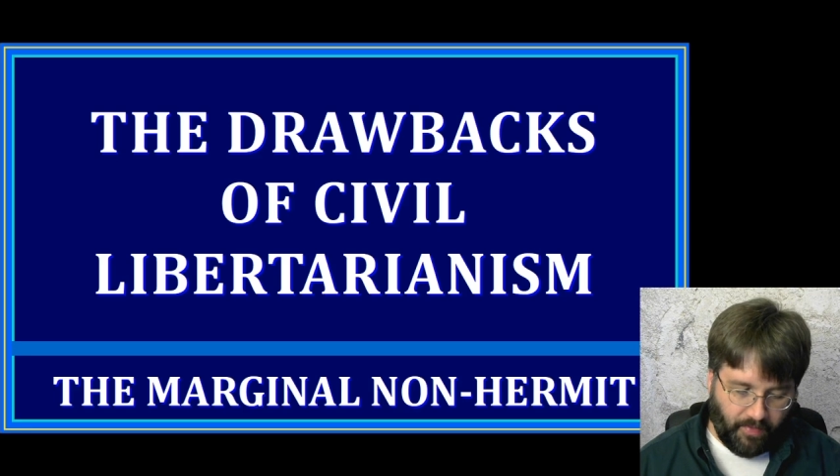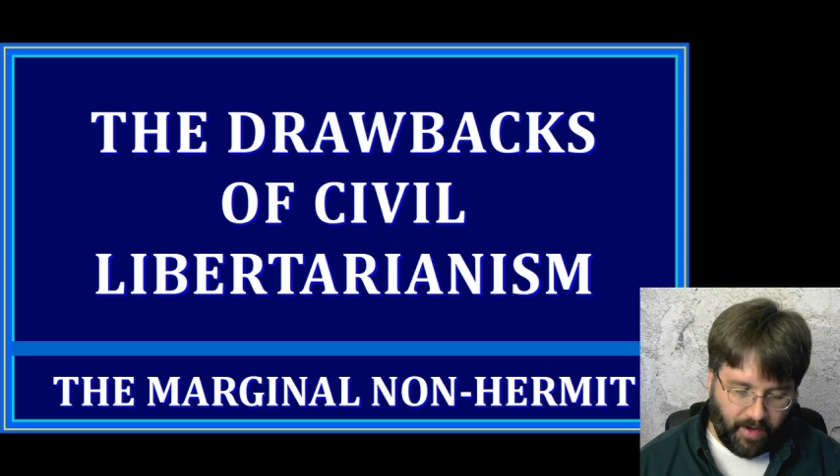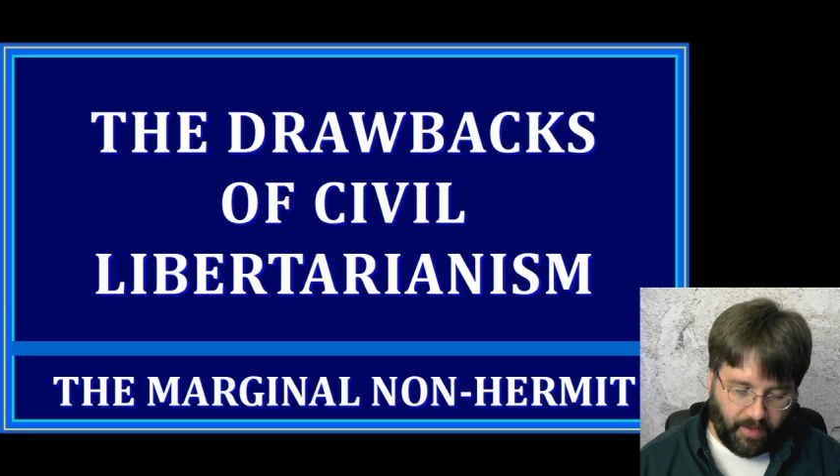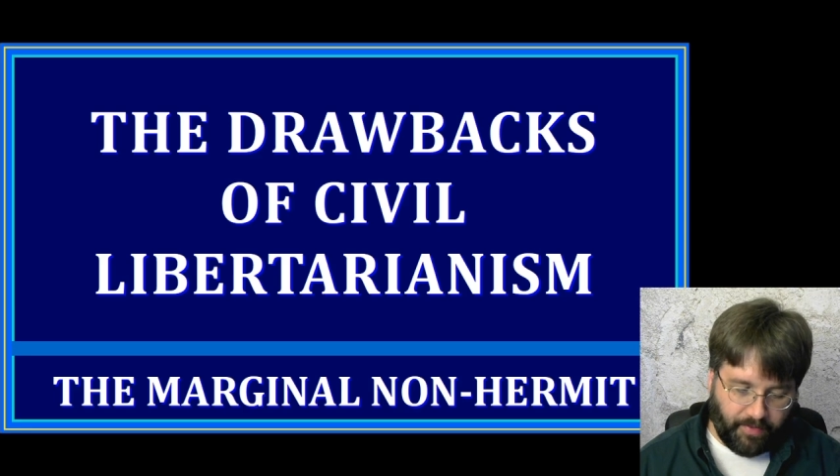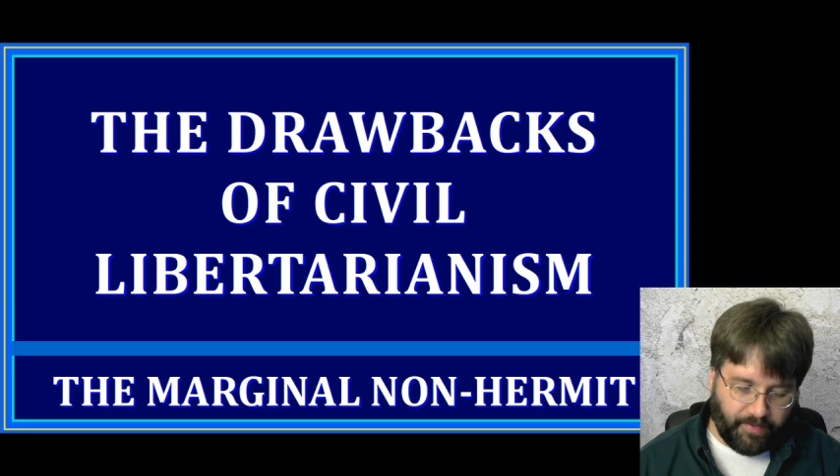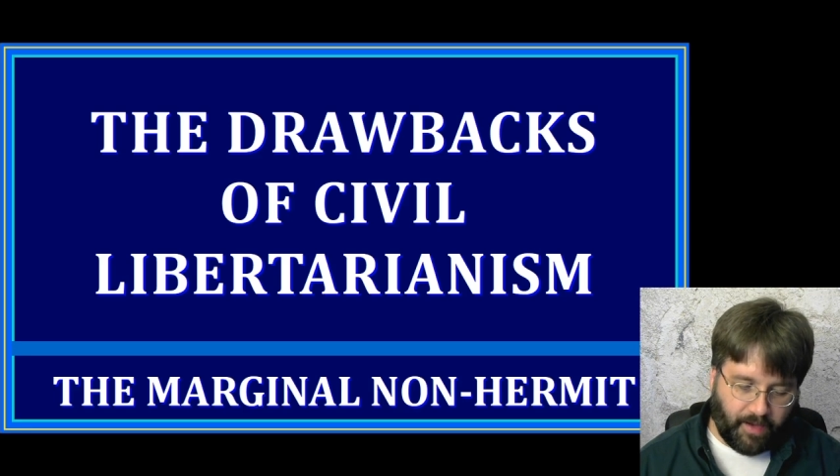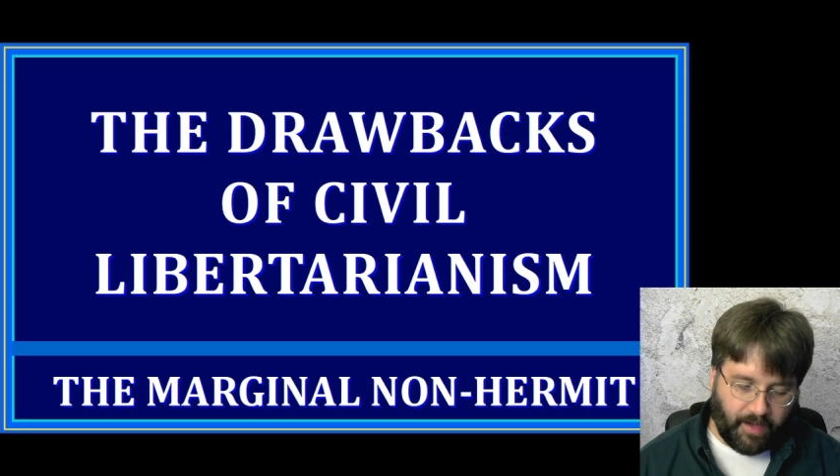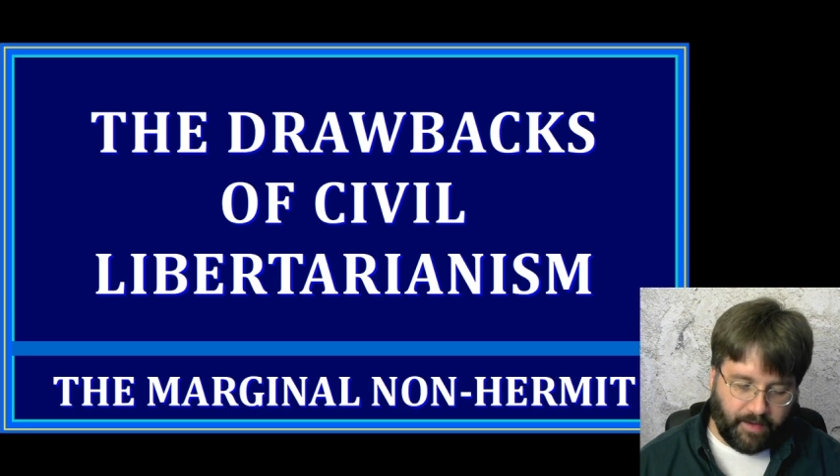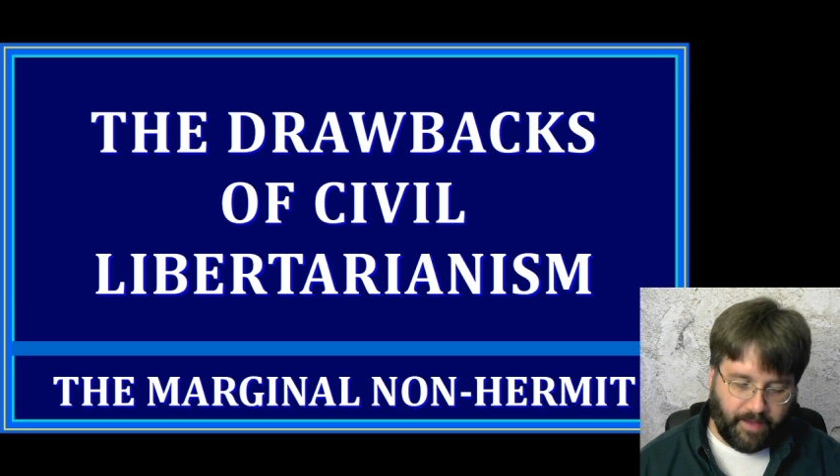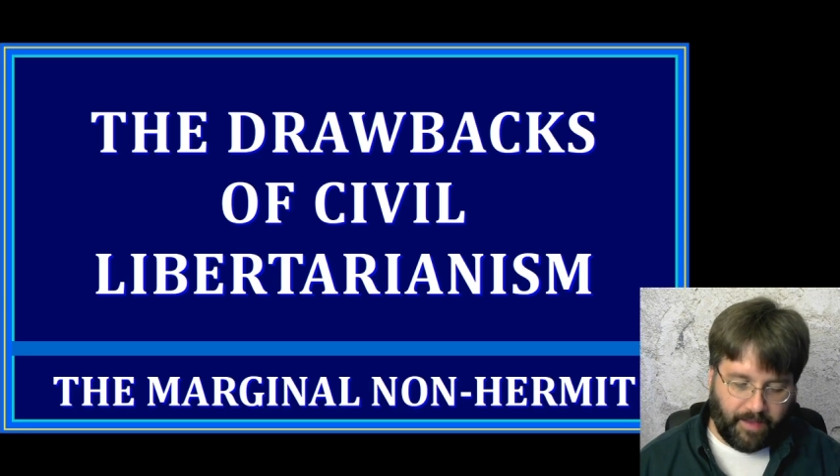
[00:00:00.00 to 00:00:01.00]
that I
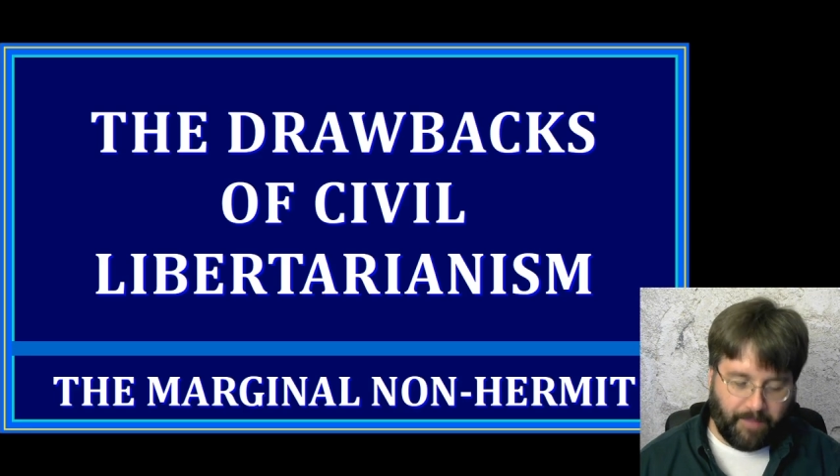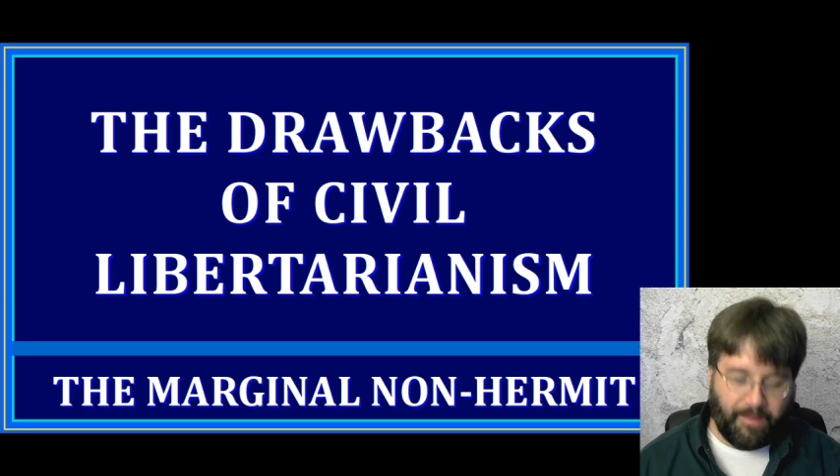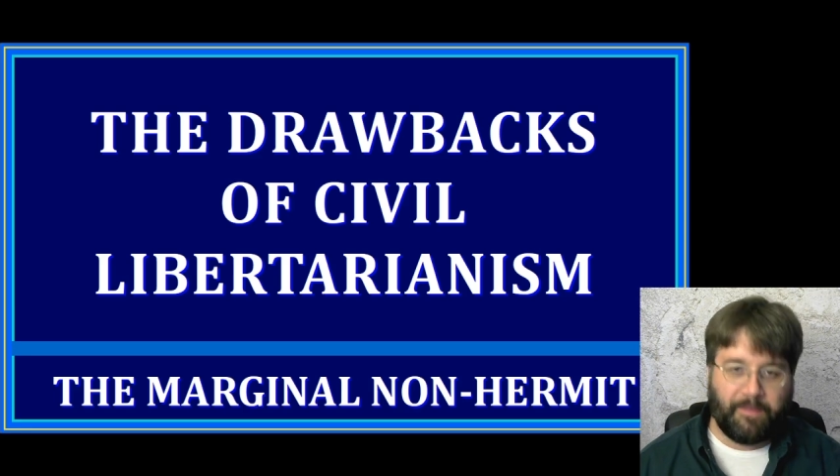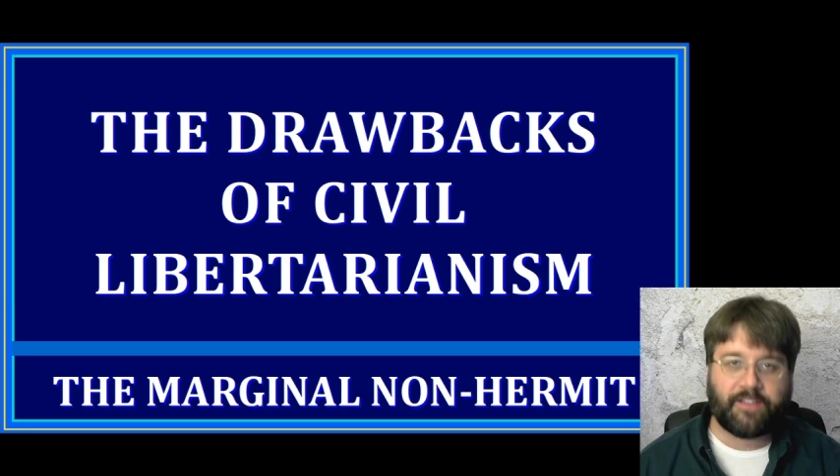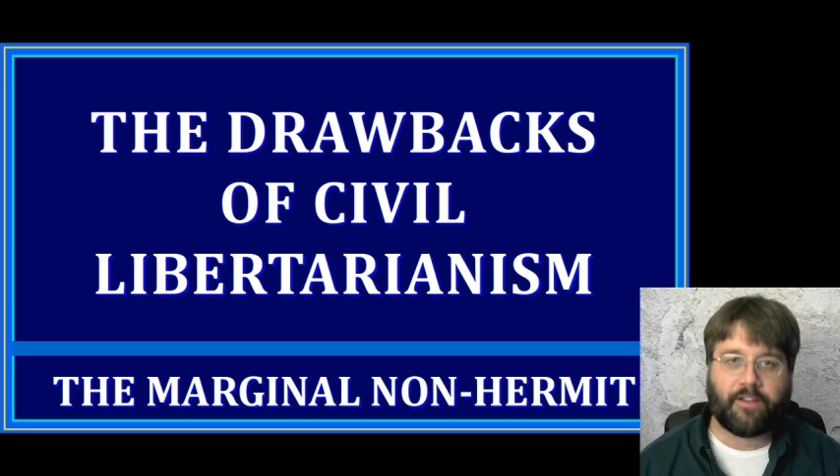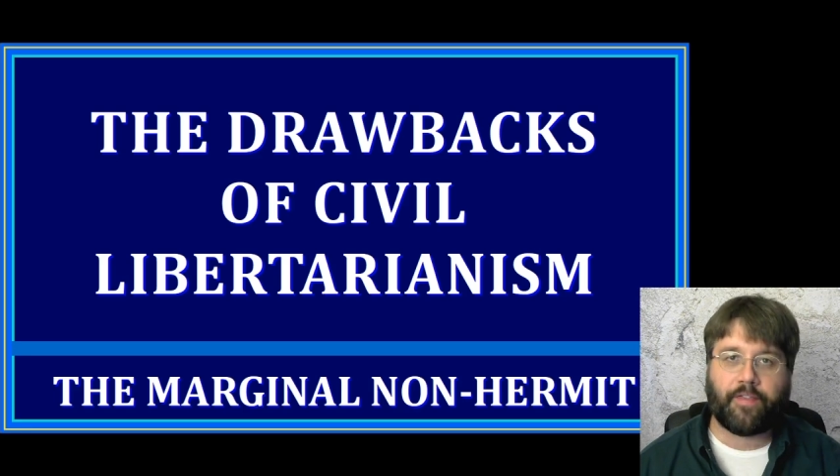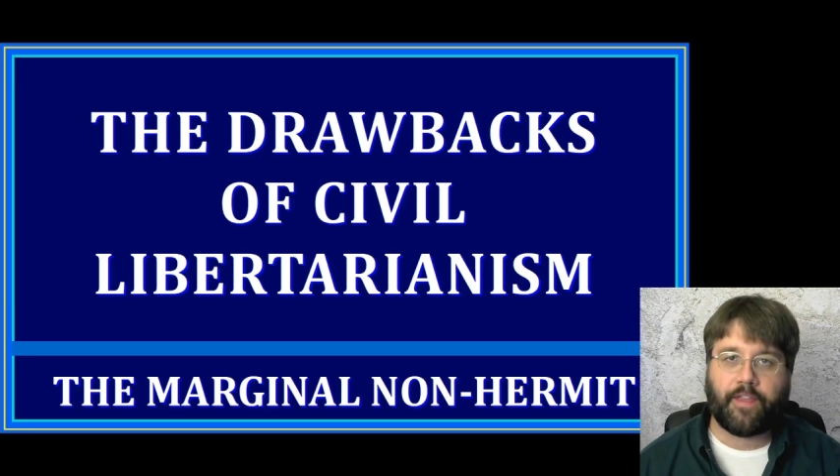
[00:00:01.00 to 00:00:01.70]
thought that made me start